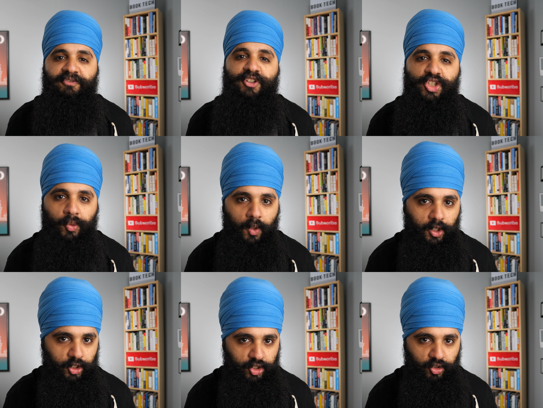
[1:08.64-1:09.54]
visual
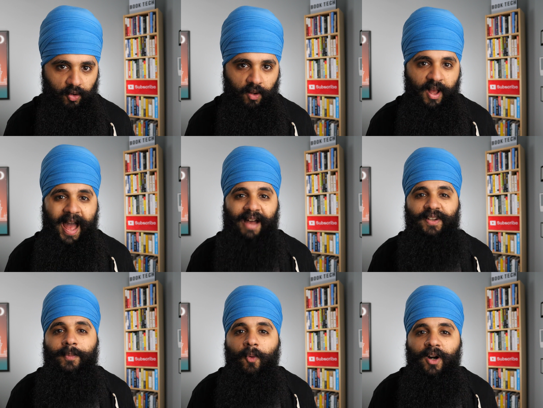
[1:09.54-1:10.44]
control.
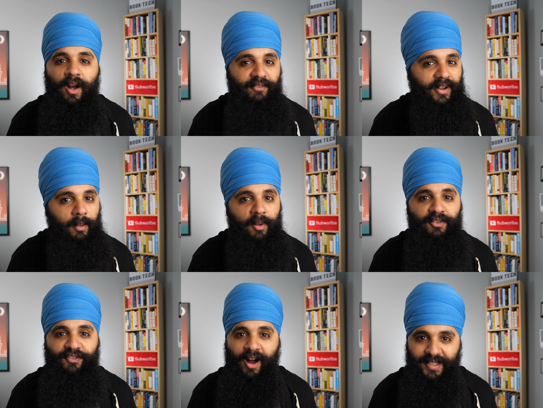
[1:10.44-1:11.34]
Having more available
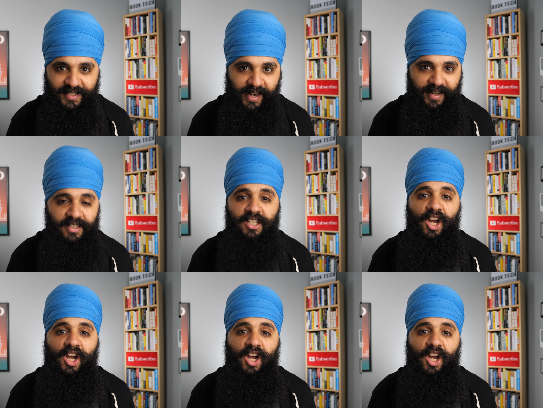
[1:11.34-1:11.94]
font settings and